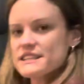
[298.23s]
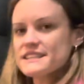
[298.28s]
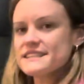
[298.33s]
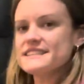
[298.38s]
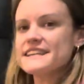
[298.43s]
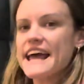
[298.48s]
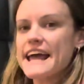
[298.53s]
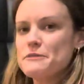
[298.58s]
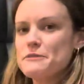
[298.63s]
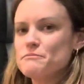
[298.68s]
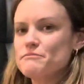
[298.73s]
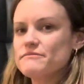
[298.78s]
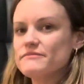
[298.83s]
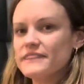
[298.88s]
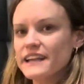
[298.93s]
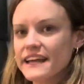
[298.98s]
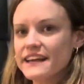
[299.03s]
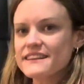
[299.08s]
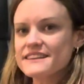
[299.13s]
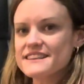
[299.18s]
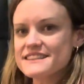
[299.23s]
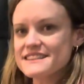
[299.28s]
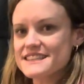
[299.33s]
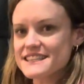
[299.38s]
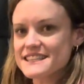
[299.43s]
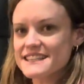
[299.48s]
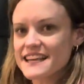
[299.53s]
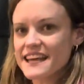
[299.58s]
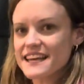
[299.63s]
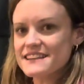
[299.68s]
same length as the
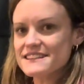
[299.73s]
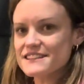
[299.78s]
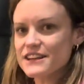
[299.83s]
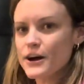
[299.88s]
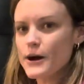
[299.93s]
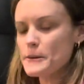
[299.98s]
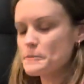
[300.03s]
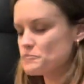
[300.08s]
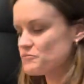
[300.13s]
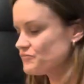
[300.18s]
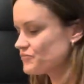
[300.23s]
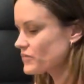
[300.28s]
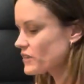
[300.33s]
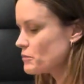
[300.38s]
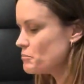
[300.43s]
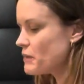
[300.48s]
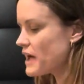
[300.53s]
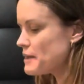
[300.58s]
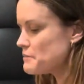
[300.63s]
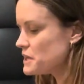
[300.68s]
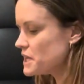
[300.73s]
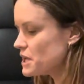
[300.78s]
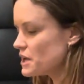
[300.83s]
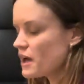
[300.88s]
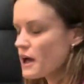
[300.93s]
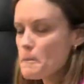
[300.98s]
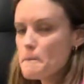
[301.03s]
second time. maybe a